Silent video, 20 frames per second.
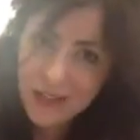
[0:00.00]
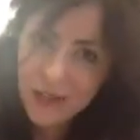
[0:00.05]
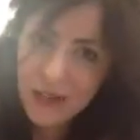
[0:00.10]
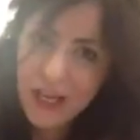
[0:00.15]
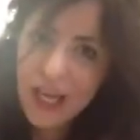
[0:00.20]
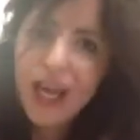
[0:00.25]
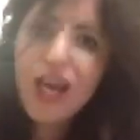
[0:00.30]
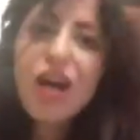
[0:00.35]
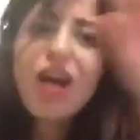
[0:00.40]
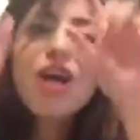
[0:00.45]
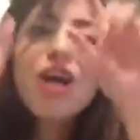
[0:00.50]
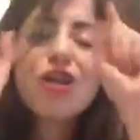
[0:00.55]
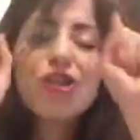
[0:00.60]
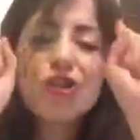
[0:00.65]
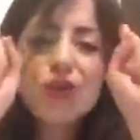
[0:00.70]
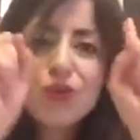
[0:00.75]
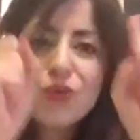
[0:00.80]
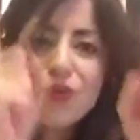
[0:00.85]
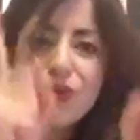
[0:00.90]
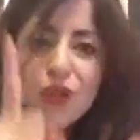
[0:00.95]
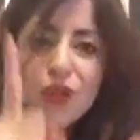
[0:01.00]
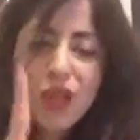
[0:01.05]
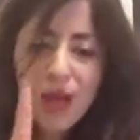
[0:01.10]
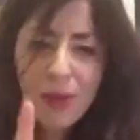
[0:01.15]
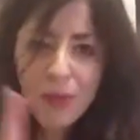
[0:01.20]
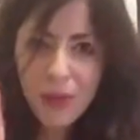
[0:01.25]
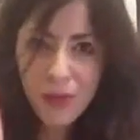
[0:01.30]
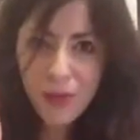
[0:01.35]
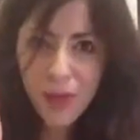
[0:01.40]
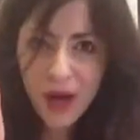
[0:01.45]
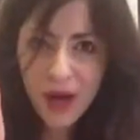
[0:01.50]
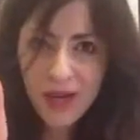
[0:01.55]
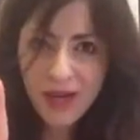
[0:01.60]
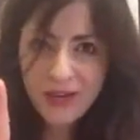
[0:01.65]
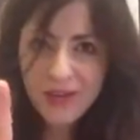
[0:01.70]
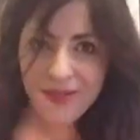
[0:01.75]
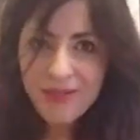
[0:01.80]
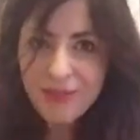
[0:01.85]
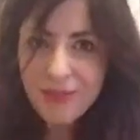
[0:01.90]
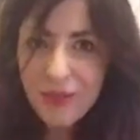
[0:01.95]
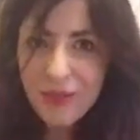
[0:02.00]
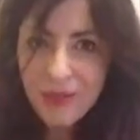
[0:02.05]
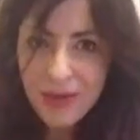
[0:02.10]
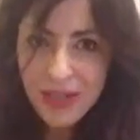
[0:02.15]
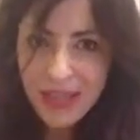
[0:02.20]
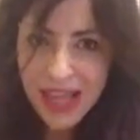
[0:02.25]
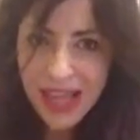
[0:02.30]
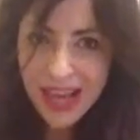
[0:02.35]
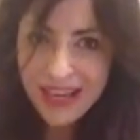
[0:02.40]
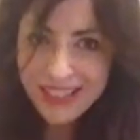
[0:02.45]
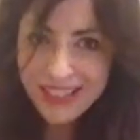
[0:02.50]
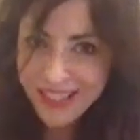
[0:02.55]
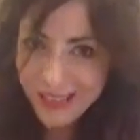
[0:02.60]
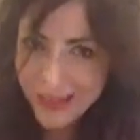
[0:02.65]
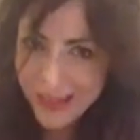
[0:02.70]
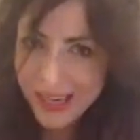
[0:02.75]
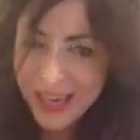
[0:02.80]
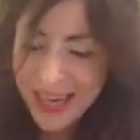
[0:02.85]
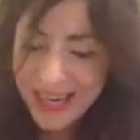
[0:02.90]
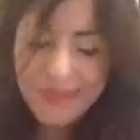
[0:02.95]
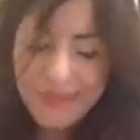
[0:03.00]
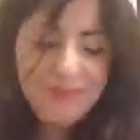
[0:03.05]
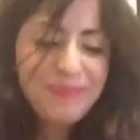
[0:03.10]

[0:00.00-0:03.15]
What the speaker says: okay? So rule number 1, be relaxed, okay?